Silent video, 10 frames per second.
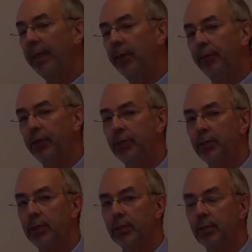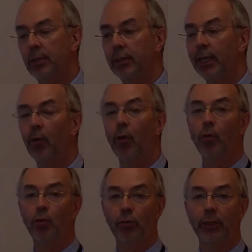big efficiencies. Now,
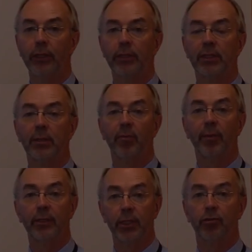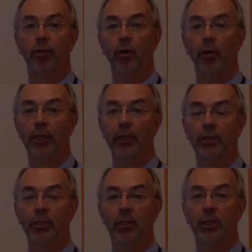all credit to some of my district
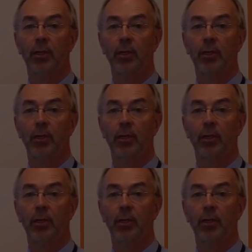colleagues.